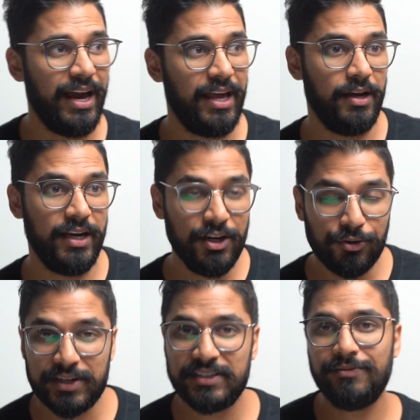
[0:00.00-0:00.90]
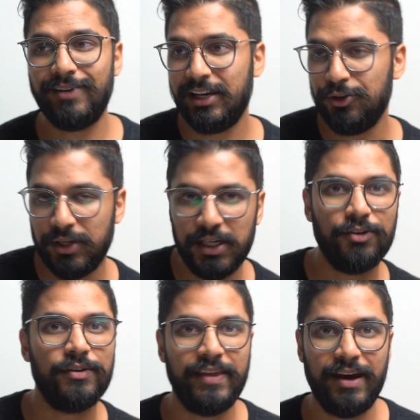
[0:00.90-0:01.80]
and increase the value
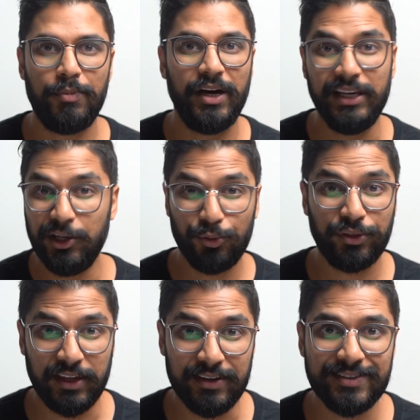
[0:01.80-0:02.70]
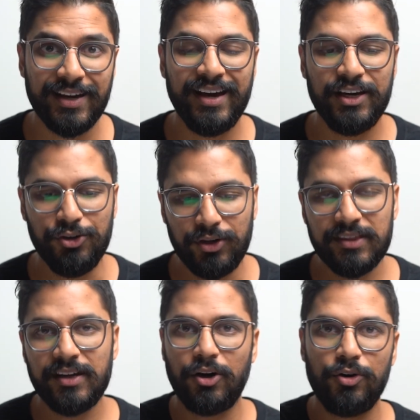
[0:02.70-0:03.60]
here and there by little things, you
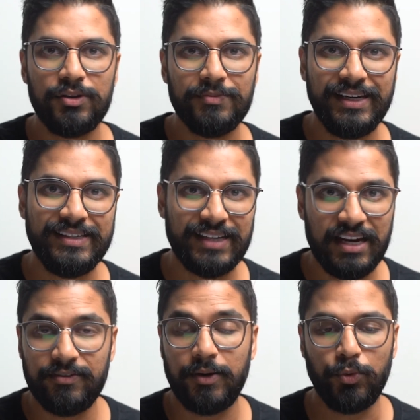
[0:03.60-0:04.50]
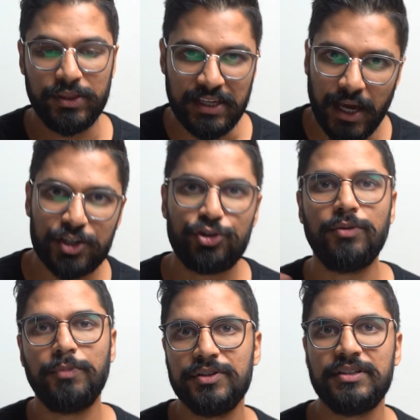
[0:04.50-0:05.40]
can then ultimately save up with the extra
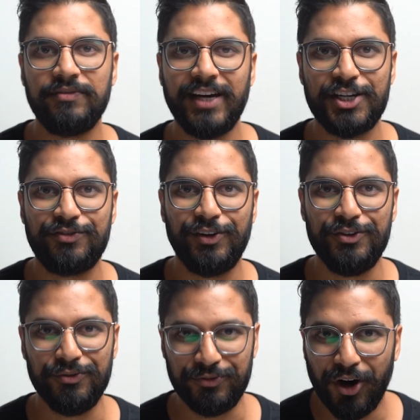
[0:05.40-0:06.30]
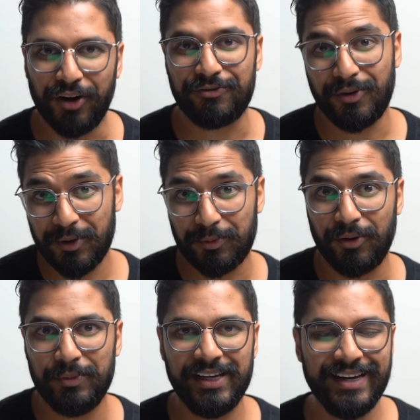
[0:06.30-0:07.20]
positive cash flow you've got from the
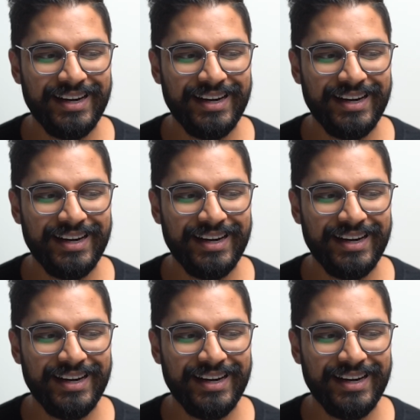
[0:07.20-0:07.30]
property